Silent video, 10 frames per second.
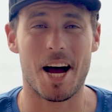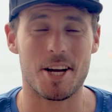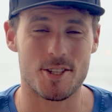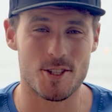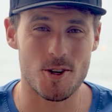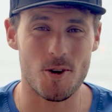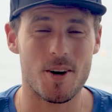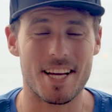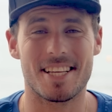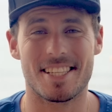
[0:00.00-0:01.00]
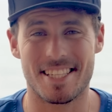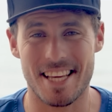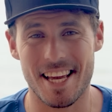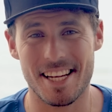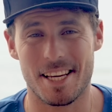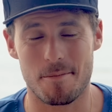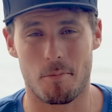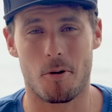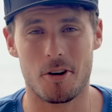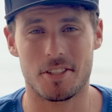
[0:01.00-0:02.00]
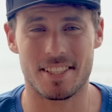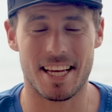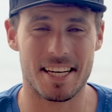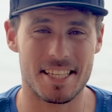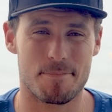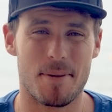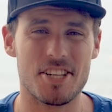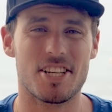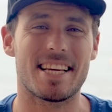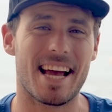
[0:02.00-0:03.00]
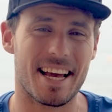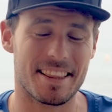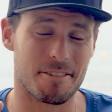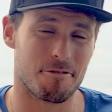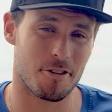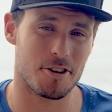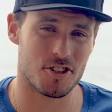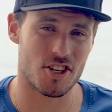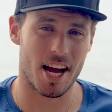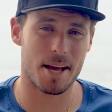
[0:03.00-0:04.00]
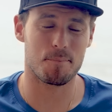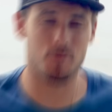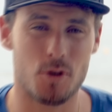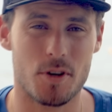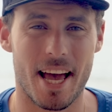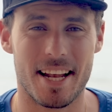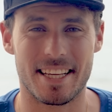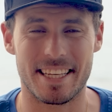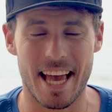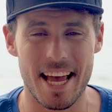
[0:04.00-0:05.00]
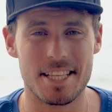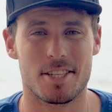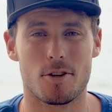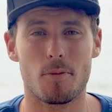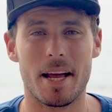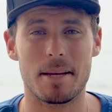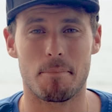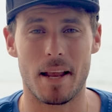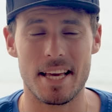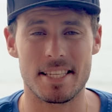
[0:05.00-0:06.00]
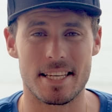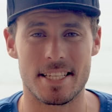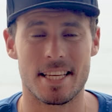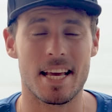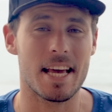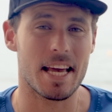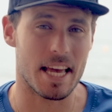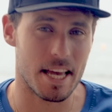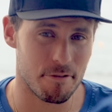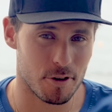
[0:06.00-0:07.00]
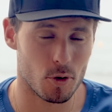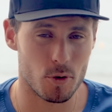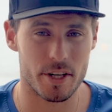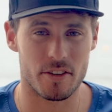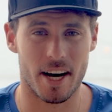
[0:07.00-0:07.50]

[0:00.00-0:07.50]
are so insanely important, and especially at the first jibe, you can gain so many places if you do it